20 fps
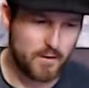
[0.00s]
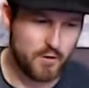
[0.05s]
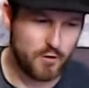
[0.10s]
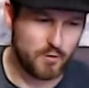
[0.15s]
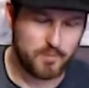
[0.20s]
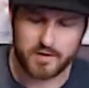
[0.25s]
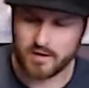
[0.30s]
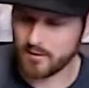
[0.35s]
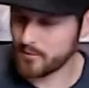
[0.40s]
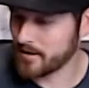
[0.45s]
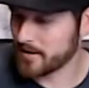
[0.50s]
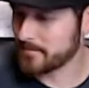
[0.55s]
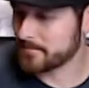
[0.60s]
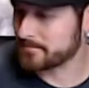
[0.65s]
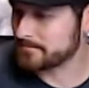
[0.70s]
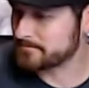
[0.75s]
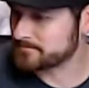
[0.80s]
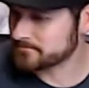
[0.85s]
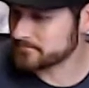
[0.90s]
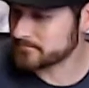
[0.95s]
Peter White.
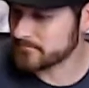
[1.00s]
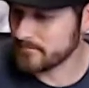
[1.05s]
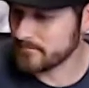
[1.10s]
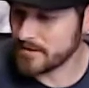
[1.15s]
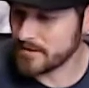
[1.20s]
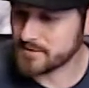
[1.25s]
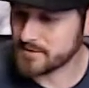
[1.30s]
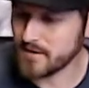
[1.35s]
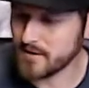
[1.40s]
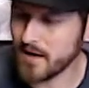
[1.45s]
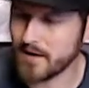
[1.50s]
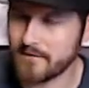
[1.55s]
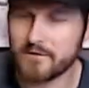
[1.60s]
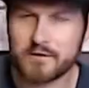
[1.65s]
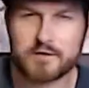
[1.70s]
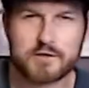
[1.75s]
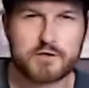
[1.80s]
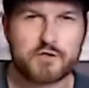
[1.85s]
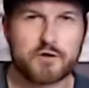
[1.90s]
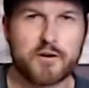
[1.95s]
So yeah, if you're
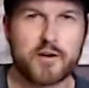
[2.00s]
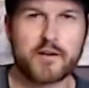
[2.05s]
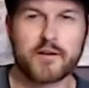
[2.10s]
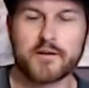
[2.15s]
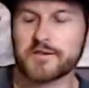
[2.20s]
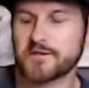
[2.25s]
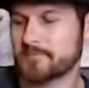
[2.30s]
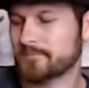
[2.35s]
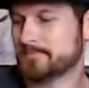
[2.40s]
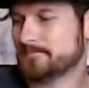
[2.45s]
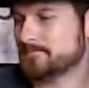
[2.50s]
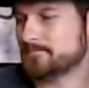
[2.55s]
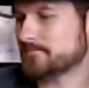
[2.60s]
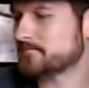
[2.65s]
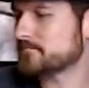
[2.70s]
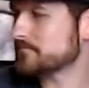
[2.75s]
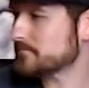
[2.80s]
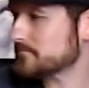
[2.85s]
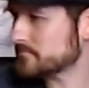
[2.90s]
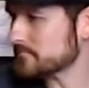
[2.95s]
just joining us,
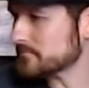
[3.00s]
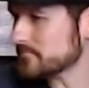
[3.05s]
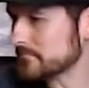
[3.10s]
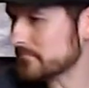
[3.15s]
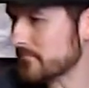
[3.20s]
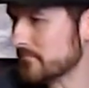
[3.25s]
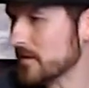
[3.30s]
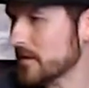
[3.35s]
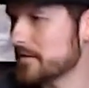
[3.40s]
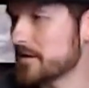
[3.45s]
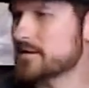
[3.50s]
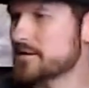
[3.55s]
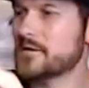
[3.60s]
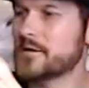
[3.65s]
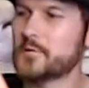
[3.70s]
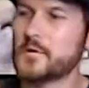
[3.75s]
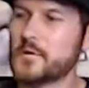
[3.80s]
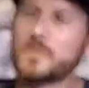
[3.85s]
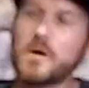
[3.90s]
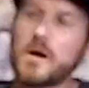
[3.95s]
these are the
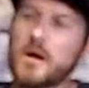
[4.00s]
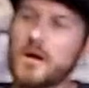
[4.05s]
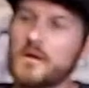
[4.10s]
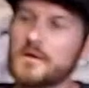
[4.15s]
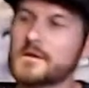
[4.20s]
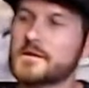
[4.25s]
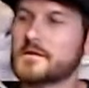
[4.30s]
three bottles